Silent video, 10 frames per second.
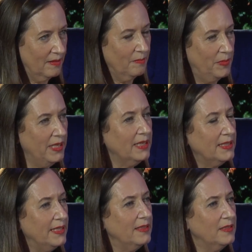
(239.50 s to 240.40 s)
Being
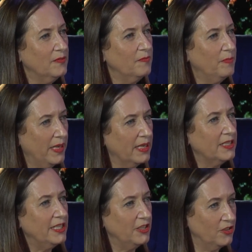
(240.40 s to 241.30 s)
attentive, paying
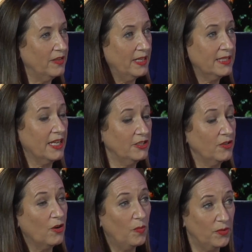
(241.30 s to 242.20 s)
attention, that's actually
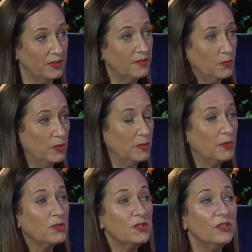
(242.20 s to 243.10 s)
the operative word,
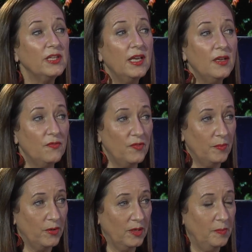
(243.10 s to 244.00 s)
because not everybody